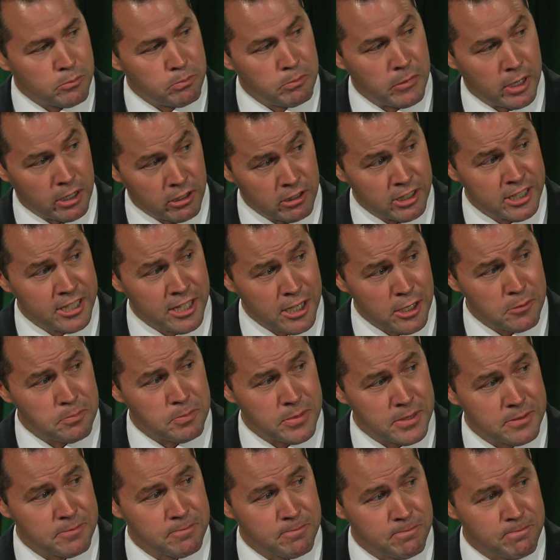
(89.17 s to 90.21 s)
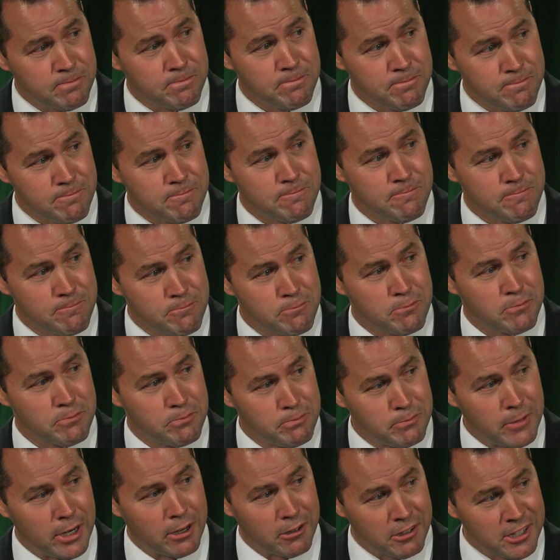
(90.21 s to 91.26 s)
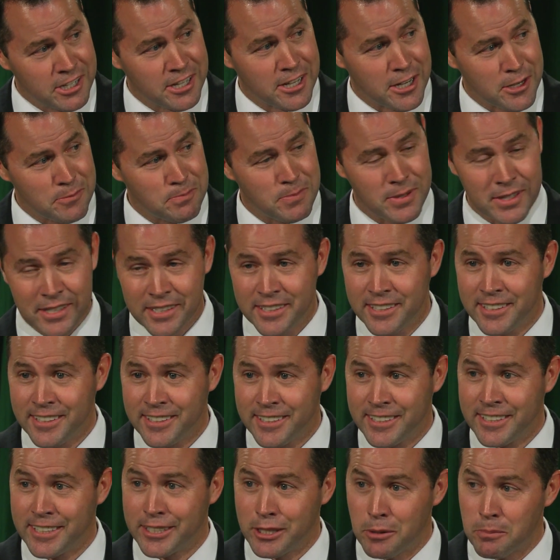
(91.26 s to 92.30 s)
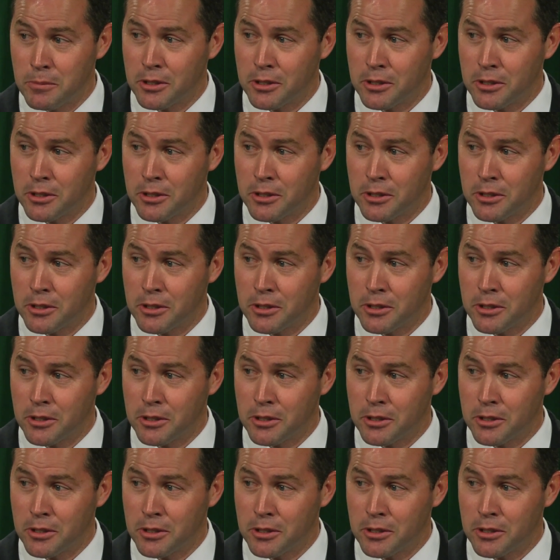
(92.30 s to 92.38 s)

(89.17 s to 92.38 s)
Marry up, and